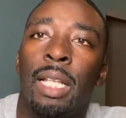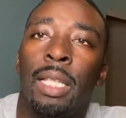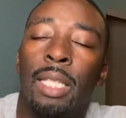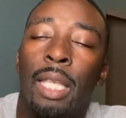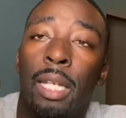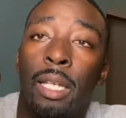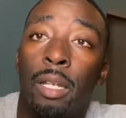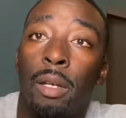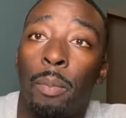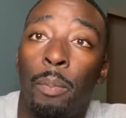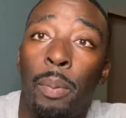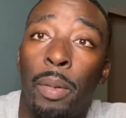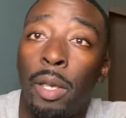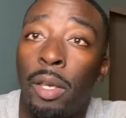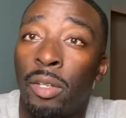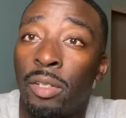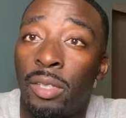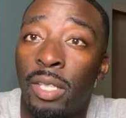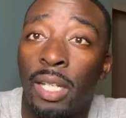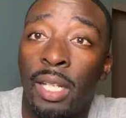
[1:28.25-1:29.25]
that it
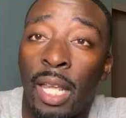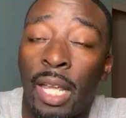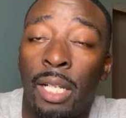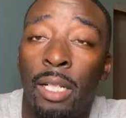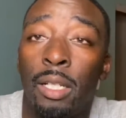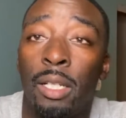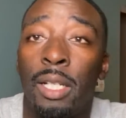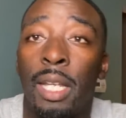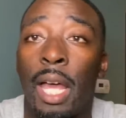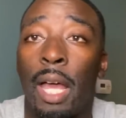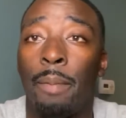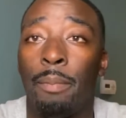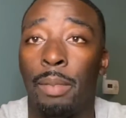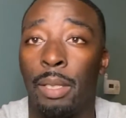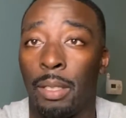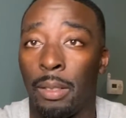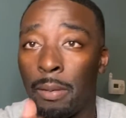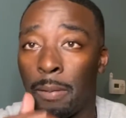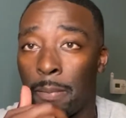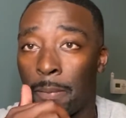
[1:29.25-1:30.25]
appears that they could not beat.